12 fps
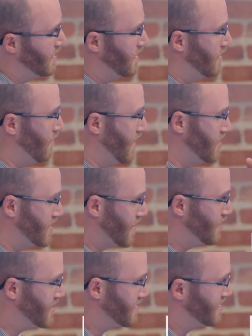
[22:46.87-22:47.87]
we have a
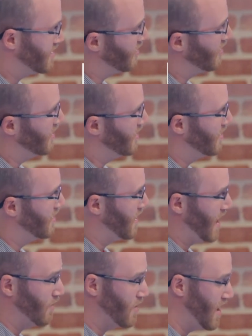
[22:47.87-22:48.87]
database to store it in,
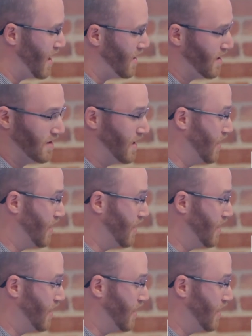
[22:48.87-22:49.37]
and we're not like